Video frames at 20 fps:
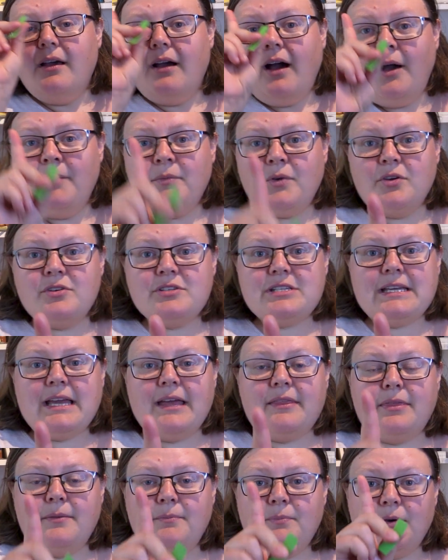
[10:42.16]
I'm going to
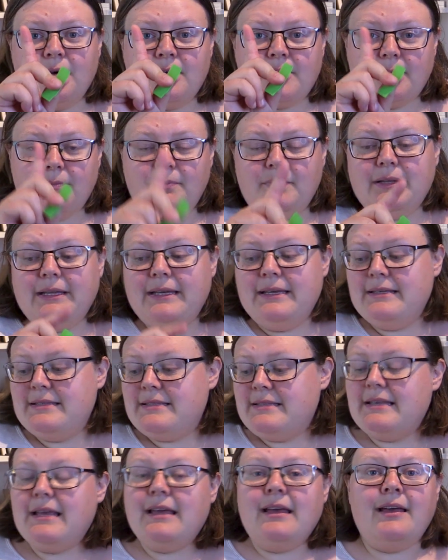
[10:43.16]
get the book.
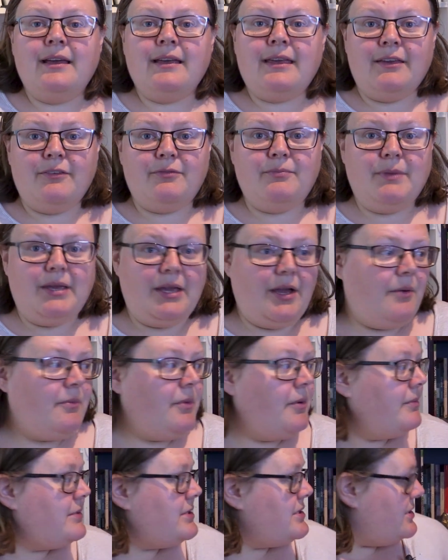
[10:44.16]
Please give me a
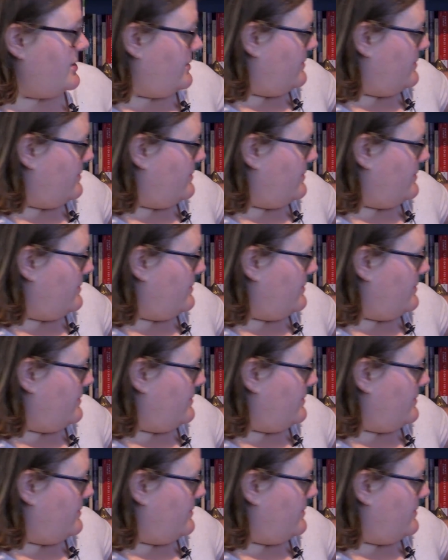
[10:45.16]
moment.